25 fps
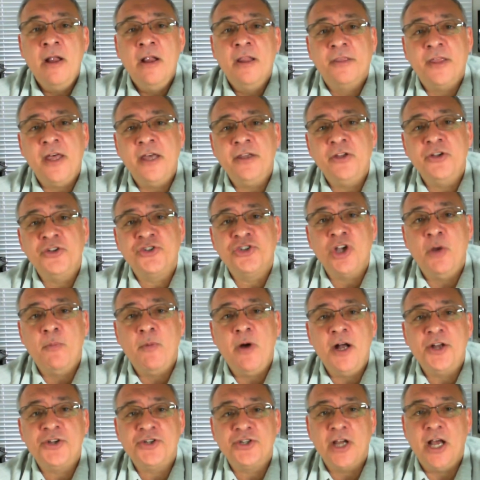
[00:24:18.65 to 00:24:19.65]
Thank you so
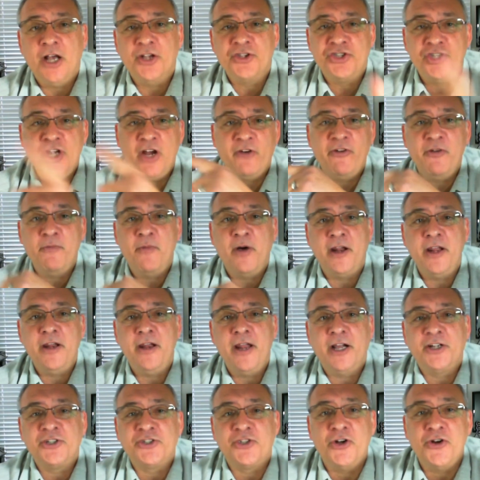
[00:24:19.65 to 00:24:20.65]
much. I'll see everybody
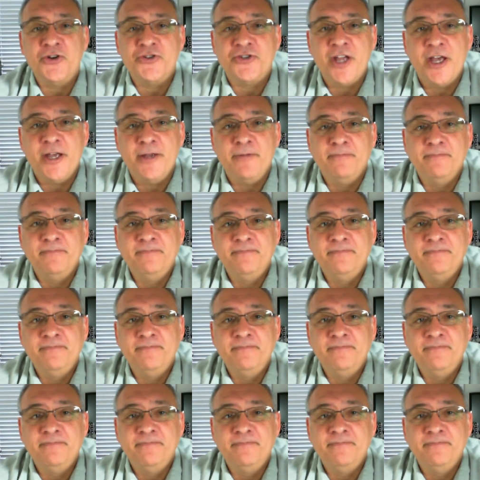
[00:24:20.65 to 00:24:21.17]
next Thursday.